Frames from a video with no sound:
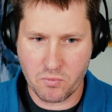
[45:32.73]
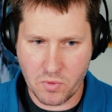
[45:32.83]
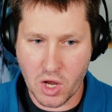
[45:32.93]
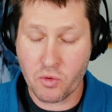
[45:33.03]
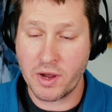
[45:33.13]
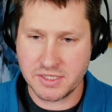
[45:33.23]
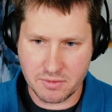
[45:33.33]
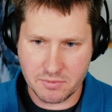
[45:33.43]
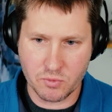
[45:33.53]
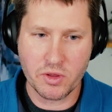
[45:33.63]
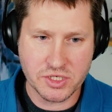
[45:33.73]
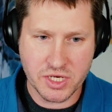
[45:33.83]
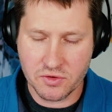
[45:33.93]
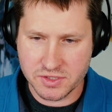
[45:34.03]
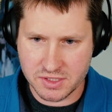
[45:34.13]
a great team and really
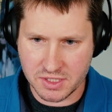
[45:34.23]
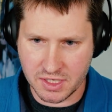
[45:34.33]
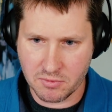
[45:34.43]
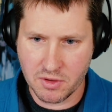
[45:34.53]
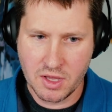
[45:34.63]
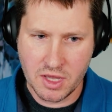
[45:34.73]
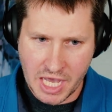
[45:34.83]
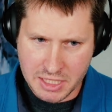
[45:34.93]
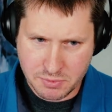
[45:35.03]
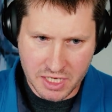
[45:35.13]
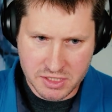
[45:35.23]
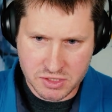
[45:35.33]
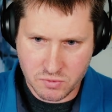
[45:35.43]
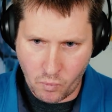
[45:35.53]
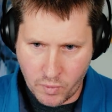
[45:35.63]
gelled as a team, is
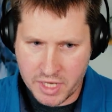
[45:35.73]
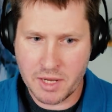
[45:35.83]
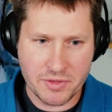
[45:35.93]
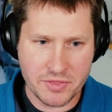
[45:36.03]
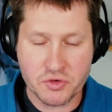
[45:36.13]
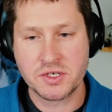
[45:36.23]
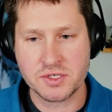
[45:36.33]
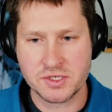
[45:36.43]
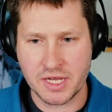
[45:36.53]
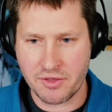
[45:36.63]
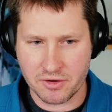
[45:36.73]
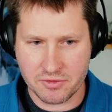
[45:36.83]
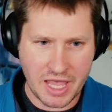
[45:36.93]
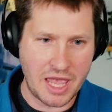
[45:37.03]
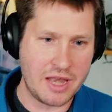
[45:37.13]
because we end up in the trenches together.
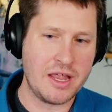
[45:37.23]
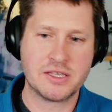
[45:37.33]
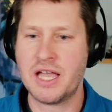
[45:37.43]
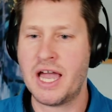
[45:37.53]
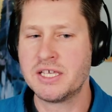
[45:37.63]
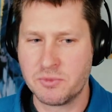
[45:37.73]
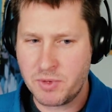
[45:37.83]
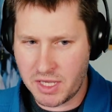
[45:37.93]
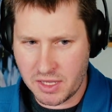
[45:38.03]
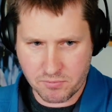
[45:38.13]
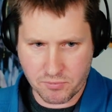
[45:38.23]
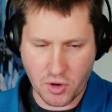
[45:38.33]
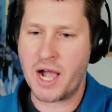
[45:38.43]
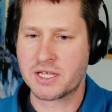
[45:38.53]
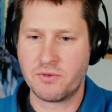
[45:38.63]
And it's nice to be
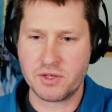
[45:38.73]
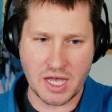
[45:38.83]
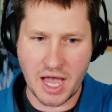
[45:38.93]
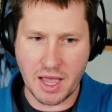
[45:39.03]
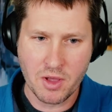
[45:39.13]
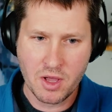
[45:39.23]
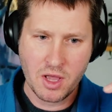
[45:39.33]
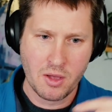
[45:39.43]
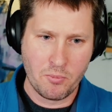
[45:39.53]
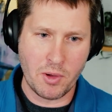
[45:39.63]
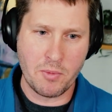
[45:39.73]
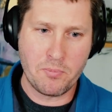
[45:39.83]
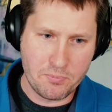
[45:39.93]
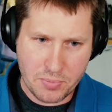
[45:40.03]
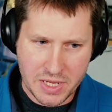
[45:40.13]
proactive all the time, but
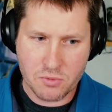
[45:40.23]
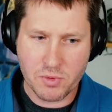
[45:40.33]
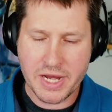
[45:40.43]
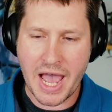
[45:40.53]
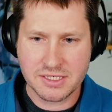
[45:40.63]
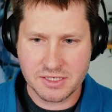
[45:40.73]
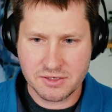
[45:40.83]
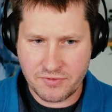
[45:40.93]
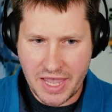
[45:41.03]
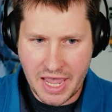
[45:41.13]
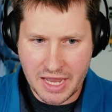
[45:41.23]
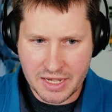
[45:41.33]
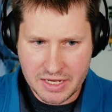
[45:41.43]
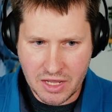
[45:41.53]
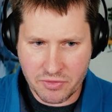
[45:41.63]
being reactive and
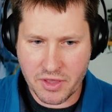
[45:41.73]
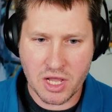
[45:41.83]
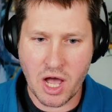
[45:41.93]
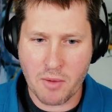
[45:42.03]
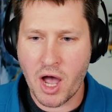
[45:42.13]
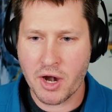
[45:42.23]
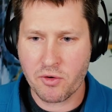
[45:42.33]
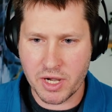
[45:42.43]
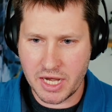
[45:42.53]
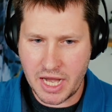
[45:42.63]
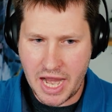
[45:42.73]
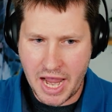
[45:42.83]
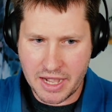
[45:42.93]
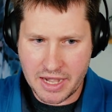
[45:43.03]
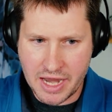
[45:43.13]
the camaraderie
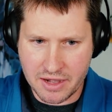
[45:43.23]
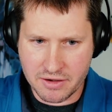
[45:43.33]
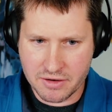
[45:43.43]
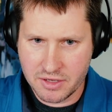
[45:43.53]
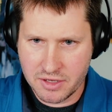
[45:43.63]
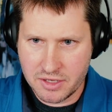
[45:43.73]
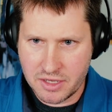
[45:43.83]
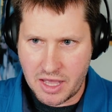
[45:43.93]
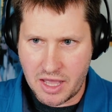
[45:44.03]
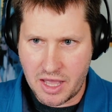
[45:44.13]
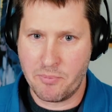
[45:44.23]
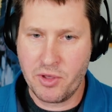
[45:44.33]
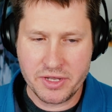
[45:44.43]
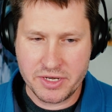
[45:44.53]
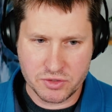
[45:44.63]
and
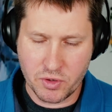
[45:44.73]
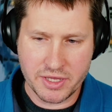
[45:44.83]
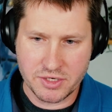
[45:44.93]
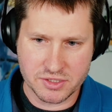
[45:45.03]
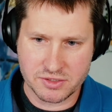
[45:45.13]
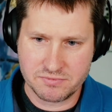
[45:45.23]
ability to really just